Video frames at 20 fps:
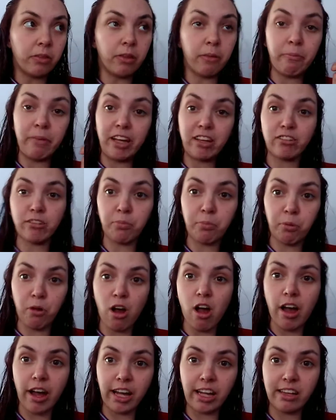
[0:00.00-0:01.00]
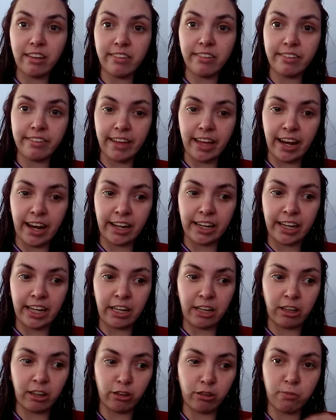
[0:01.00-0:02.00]
the big surprise that I
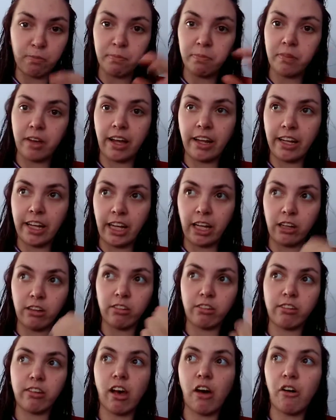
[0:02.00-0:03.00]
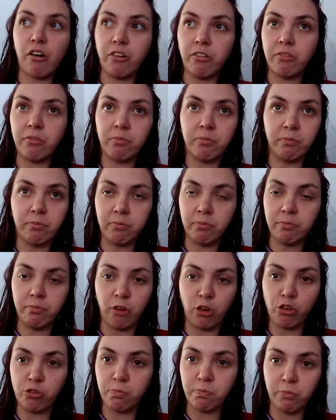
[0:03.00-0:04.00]
didn't tell
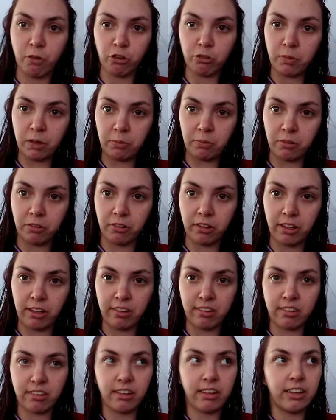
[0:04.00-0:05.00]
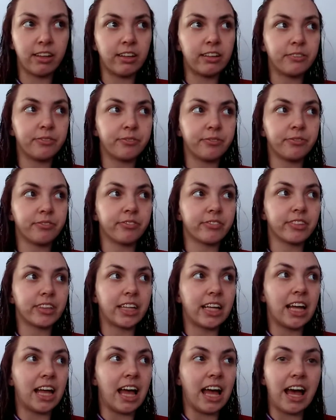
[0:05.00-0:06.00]
most people is
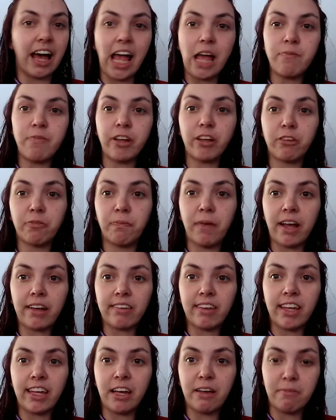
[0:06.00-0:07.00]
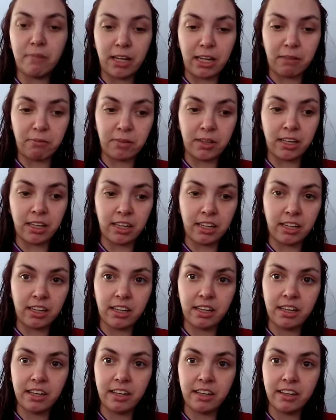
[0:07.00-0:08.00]
I'm expecting a baby
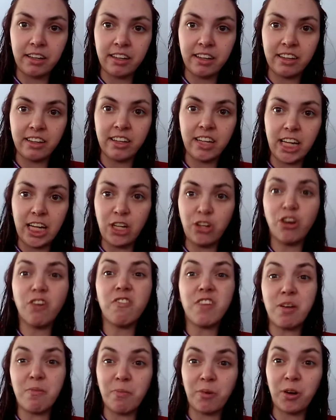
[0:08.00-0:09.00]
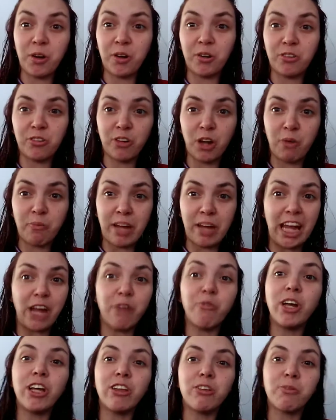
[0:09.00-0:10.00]
in November. So I'm
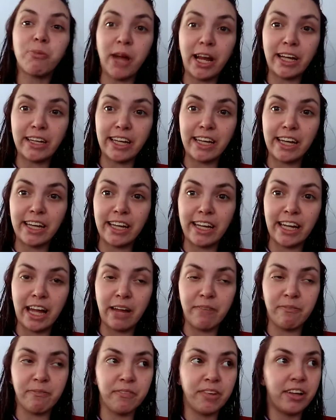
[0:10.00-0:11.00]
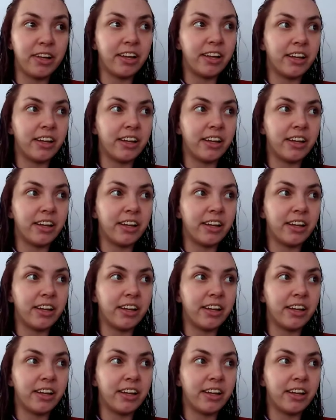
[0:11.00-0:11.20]
8 weeks pregnant, and